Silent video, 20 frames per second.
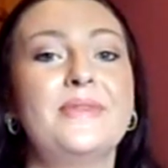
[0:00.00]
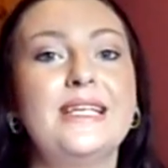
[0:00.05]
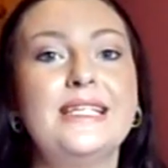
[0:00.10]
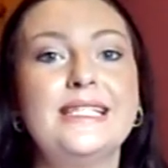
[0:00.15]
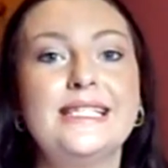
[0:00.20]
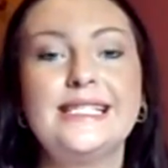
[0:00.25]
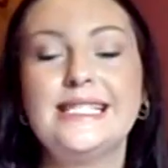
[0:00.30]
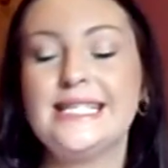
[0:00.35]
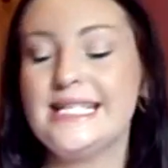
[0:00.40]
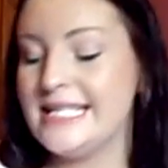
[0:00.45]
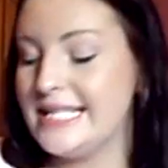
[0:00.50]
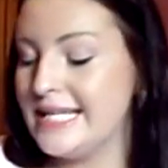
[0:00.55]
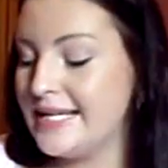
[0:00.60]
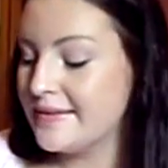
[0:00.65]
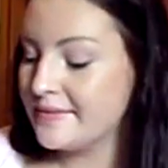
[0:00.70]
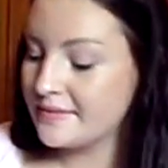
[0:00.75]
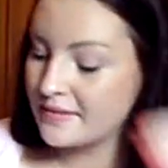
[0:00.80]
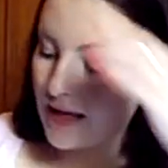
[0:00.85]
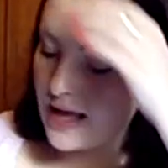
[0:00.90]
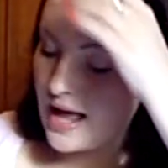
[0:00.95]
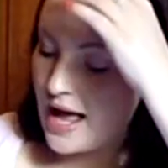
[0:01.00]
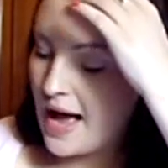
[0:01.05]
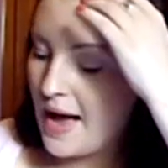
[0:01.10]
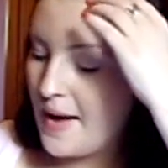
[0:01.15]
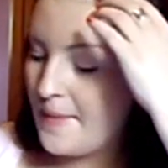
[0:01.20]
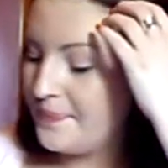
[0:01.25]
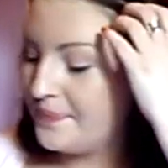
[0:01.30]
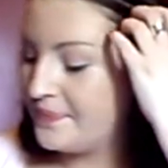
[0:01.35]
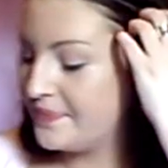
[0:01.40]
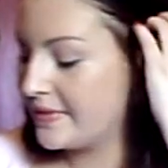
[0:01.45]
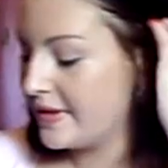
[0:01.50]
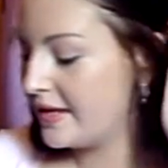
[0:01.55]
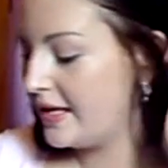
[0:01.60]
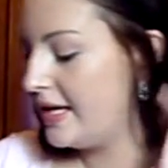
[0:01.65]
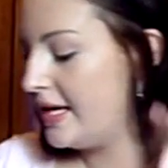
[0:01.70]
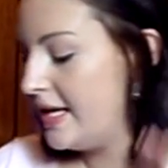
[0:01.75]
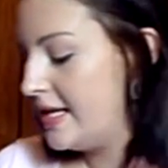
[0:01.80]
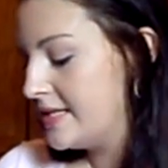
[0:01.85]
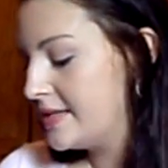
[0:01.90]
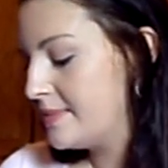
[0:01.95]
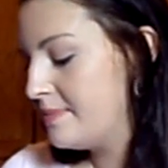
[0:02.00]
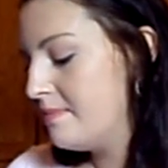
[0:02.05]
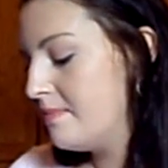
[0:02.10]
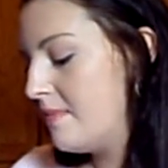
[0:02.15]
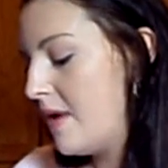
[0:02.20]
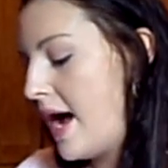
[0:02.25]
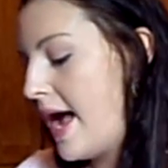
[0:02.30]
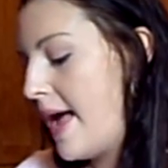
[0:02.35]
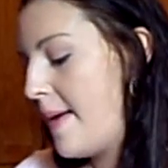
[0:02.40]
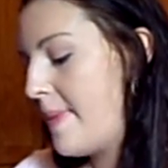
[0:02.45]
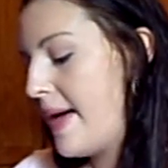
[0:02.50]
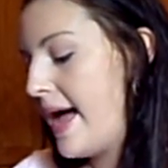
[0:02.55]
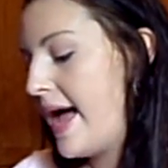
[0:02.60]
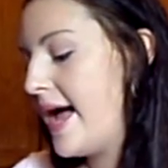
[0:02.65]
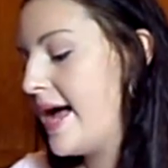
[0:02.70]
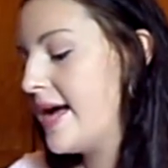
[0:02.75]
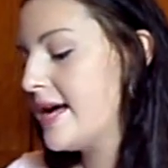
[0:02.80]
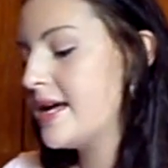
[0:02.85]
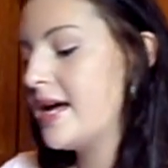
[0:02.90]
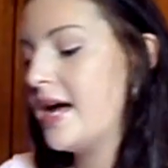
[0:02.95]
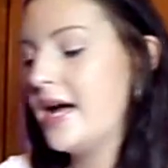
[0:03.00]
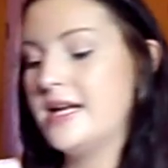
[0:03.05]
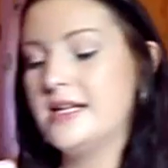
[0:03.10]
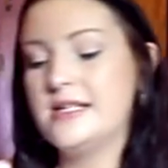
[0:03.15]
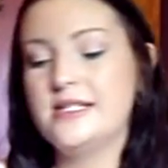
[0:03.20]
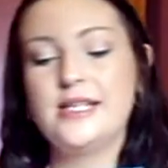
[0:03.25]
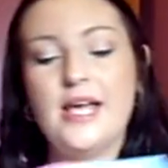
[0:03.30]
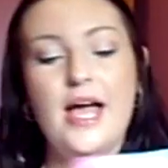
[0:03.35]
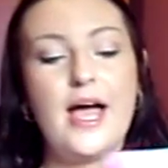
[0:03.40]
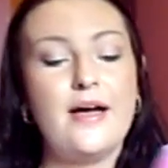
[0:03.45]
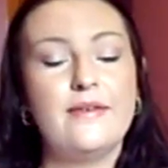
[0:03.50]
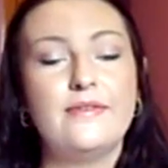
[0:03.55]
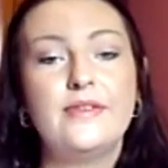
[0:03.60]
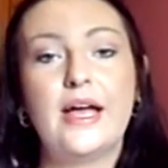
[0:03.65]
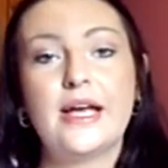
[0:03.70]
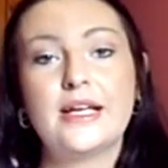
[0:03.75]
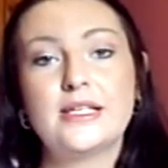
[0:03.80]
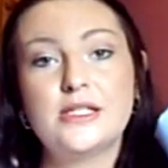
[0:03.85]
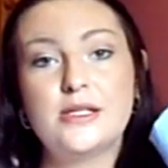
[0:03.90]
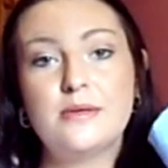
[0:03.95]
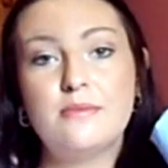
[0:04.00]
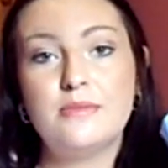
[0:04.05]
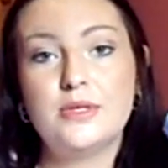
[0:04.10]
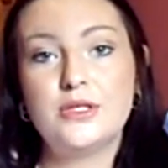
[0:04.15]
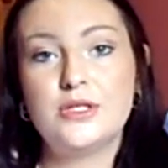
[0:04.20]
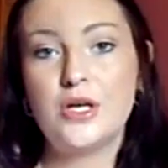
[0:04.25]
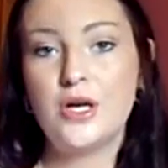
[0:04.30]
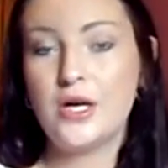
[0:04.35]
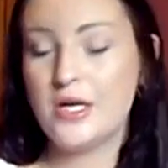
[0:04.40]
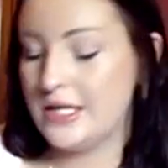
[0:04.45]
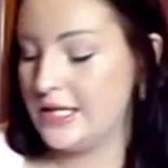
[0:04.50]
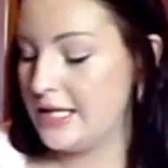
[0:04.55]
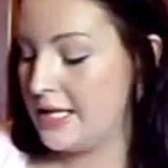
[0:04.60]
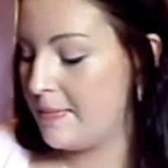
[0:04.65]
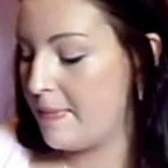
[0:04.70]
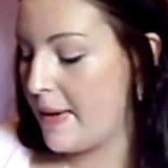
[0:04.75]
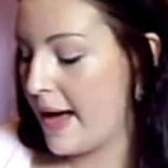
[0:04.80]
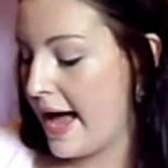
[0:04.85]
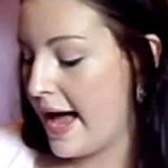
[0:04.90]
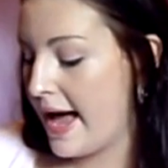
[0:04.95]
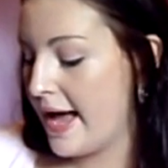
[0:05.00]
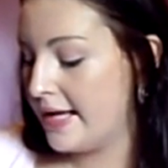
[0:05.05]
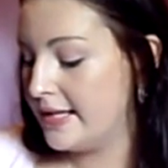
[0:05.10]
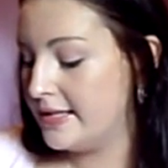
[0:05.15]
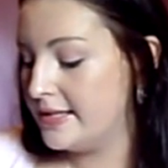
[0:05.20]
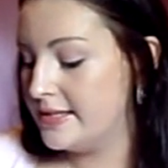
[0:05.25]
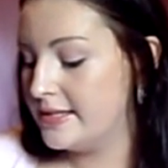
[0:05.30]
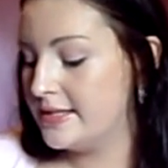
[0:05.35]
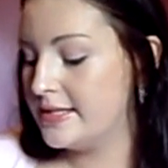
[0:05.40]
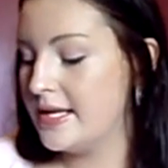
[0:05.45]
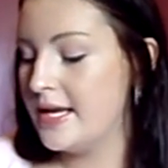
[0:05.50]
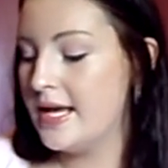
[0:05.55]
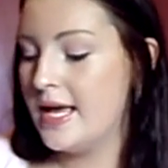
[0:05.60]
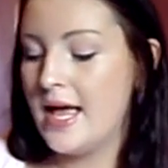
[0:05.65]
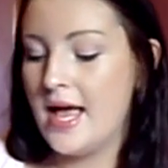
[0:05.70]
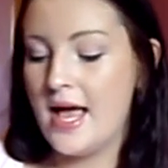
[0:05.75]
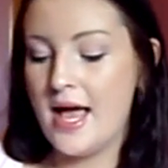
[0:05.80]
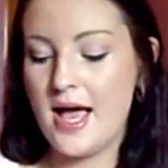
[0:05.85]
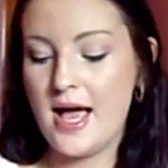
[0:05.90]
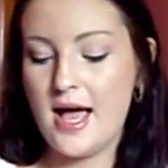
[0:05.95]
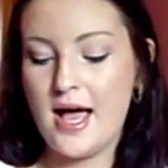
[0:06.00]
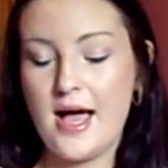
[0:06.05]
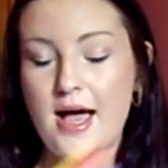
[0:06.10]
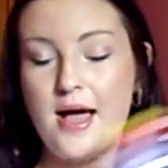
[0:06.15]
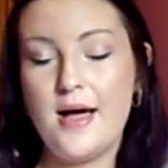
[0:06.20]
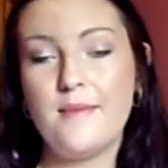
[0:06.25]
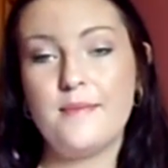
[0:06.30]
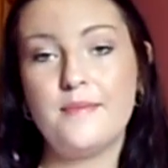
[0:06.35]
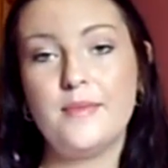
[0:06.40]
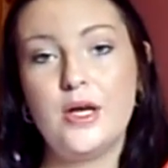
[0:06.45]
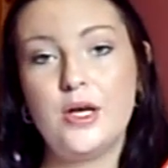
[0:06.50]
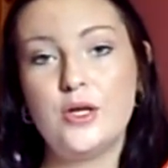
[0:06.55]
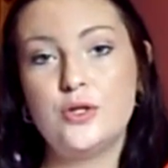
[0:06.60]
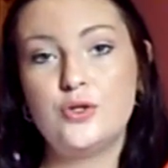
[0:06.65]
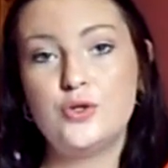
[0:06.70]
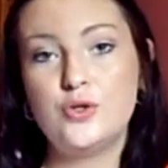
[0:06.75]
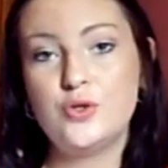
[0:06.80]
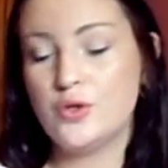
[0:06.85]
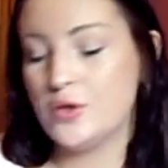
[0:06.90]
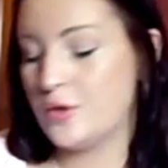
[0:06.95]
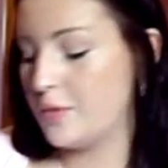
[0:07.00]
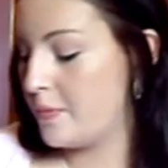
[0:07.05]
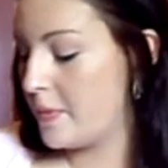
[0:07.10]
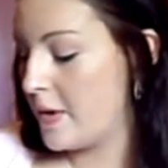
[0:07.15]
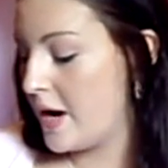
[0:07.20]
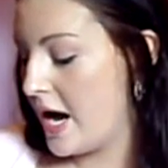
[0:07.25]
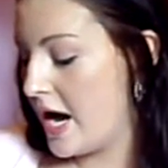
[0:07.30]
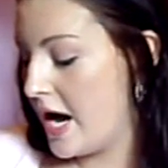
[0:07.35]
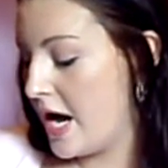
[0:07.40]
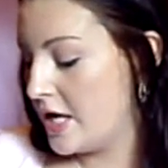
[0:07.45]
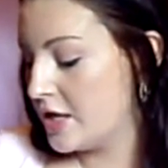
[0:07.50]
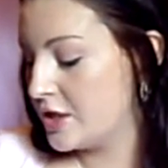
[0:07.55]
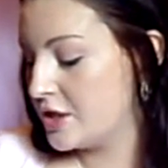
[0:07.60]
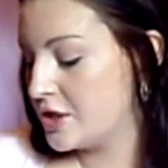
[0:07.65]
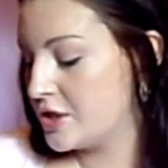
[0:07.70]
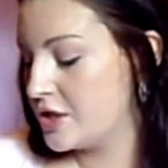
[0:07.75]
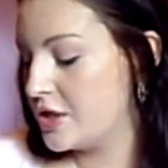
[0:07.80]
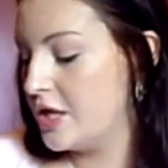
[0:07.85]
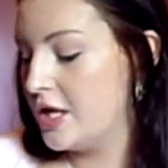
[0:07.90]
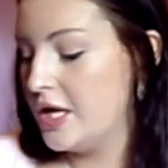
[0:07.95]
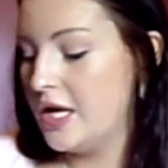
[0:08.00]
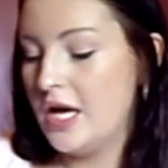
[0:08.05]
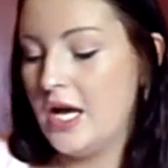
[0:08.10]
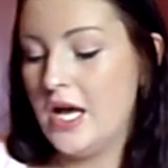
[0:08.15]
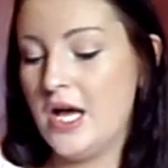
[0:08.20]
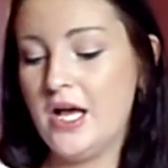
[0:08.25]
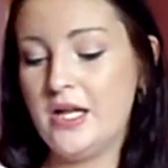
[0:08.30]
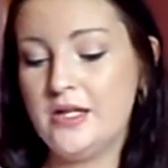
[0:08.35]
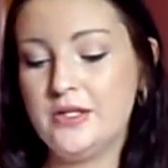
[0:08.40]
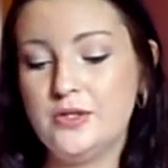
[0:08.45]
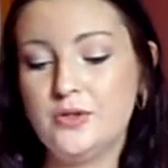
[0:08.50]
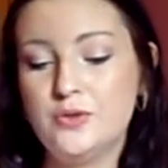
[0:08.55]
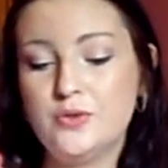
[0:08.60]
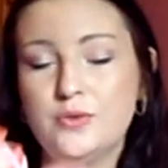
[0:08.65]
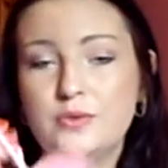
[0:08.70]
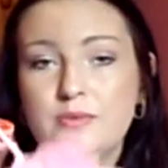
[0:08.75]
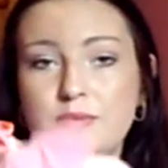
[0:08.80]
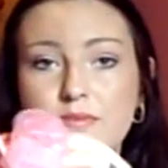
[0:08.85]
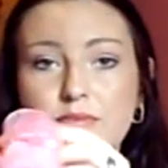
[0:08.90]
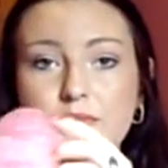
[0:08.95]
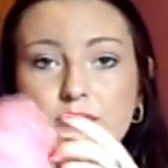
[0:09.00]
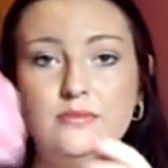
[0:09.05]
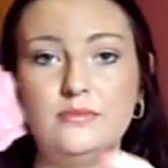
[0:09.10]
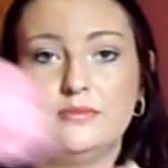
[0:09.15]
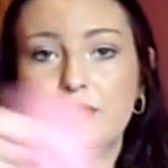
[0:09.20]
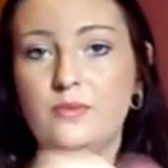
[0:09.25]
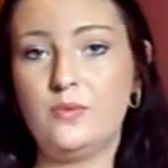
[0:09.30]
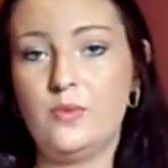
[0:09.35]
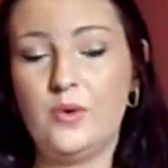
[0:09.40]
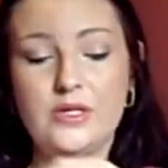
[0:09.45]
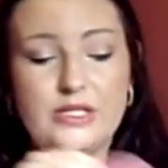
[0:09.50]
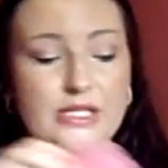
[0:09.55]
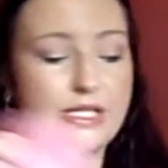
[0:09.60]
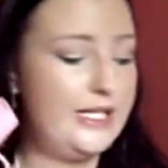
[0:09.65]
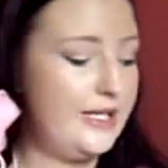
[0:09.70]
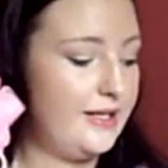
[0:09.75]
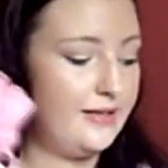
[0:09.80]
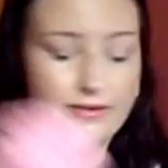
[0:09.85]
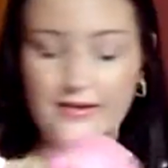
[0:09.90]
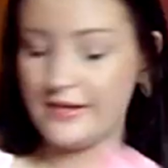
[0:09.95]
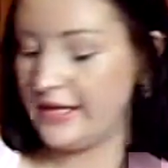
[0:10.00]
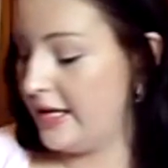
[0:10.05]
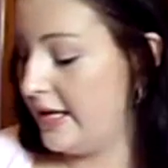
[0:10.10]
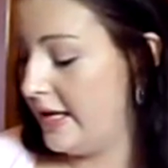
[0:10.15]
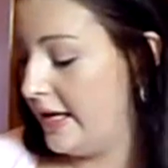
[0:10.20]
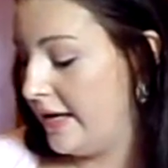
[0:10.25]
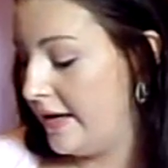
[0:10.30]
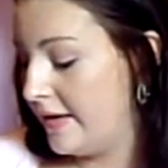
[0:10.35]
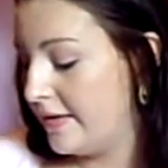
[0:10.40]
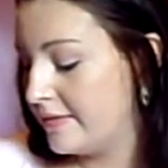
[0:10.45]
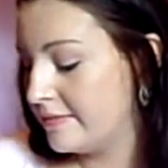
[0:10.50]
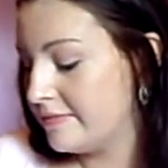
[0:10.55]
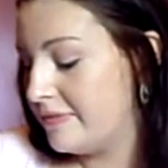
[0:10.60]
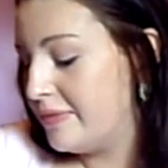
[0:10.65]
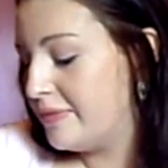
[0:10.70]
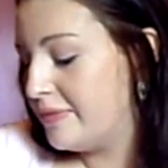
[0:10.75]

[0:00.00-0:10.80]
in Sydney. Um, here's my bag. I just have like some maternity pads, um, a toothbrush, a little washy thingy,